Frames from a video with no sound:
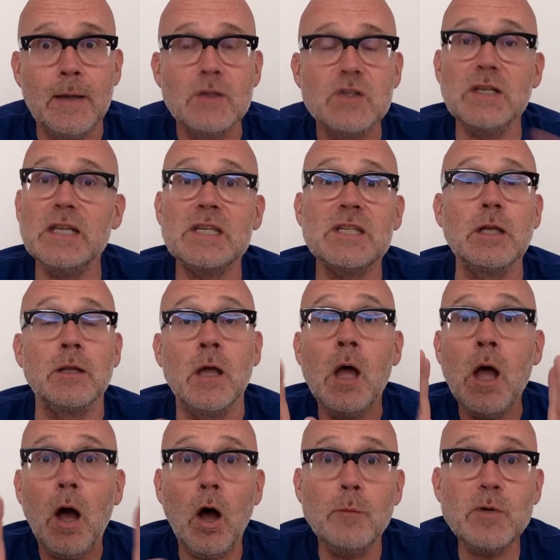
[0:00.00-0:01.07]
So listen,
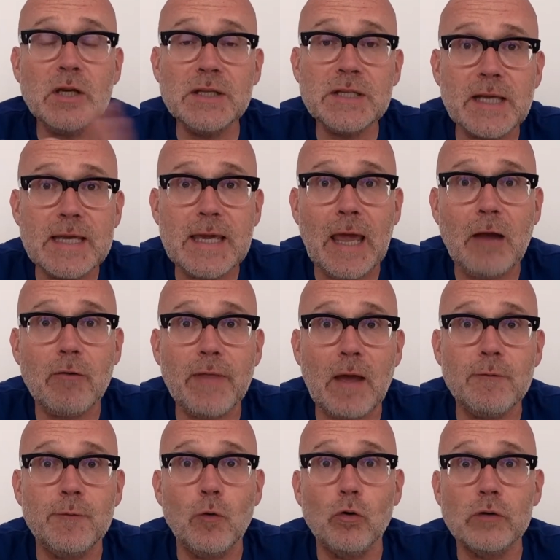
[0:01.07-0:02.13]
hope you can take care of
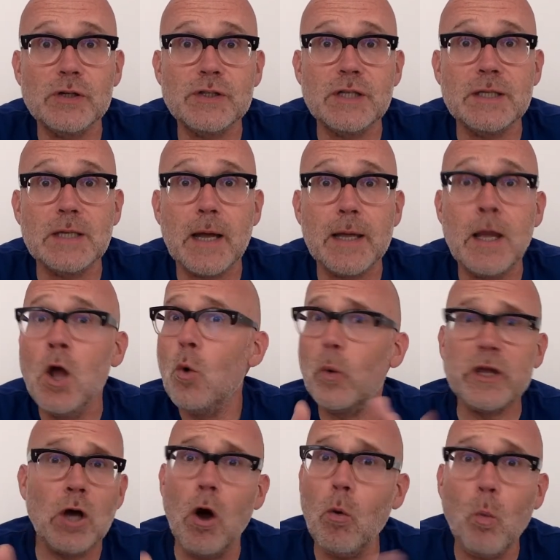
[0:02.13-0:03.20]
that for us today.
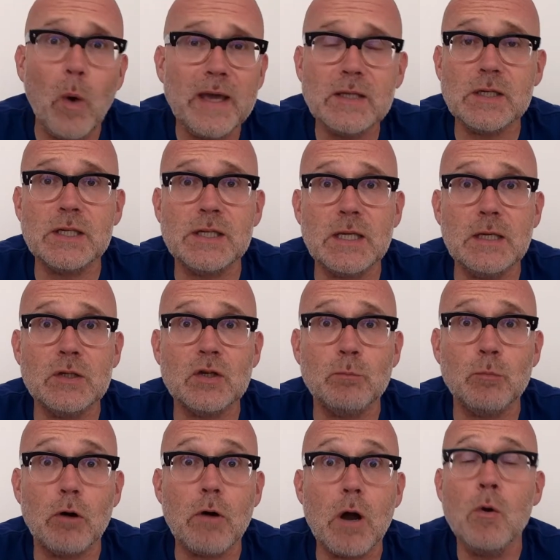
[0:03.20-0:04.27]
We can't wait to see you
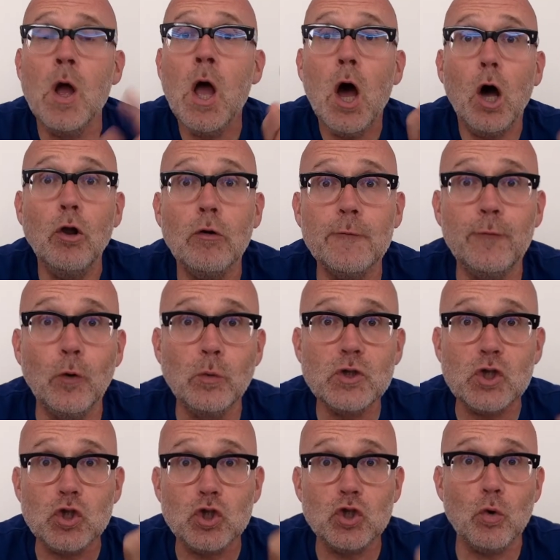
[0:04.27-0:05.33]
tomorrow. I look forward
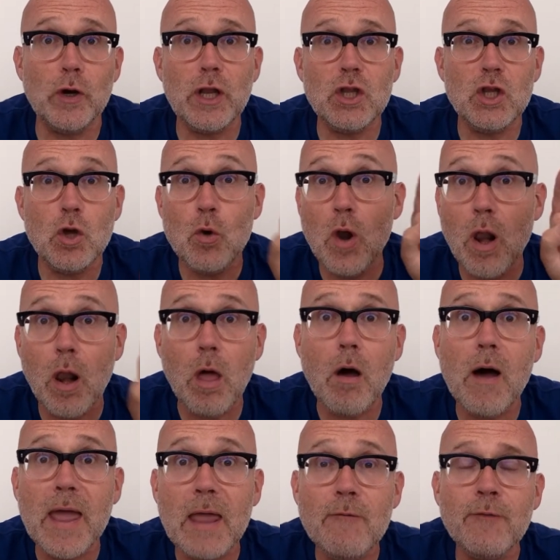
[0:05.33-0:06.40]
to joining you
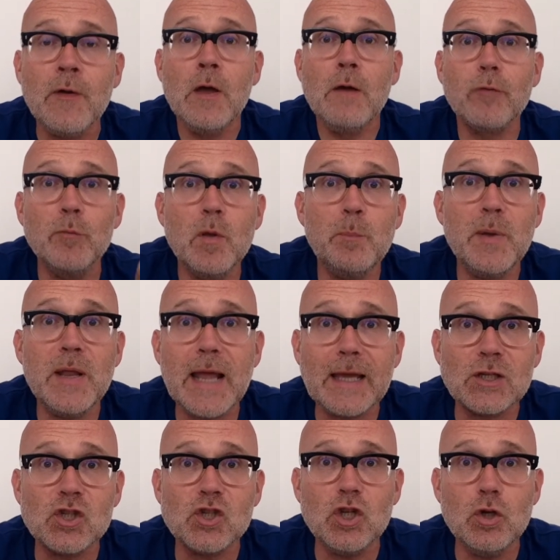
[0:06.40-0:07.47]
live from the
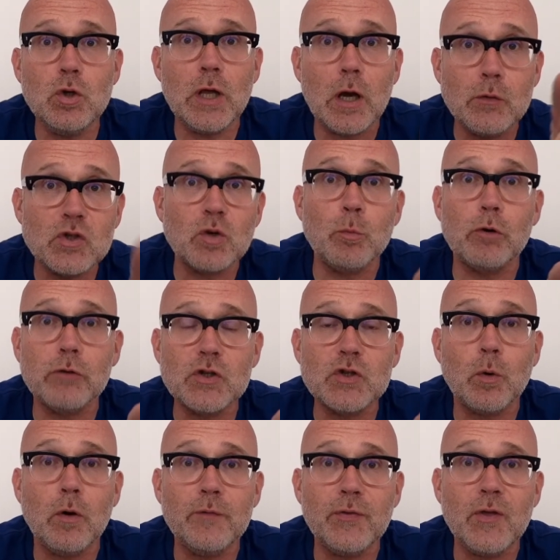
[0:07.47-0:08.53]
BIDx studio tomorrow at
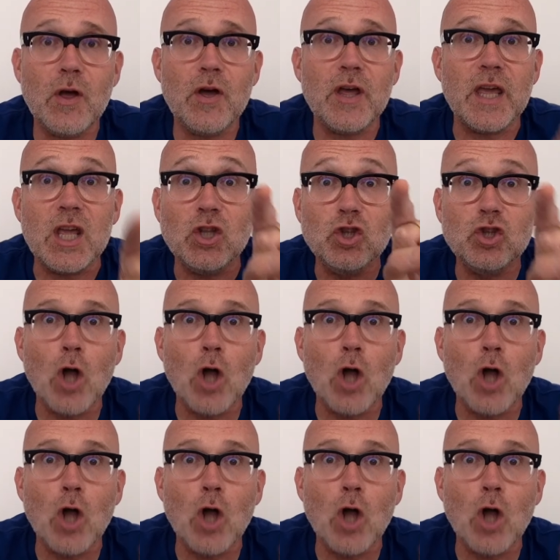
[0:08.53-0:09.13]
12:30.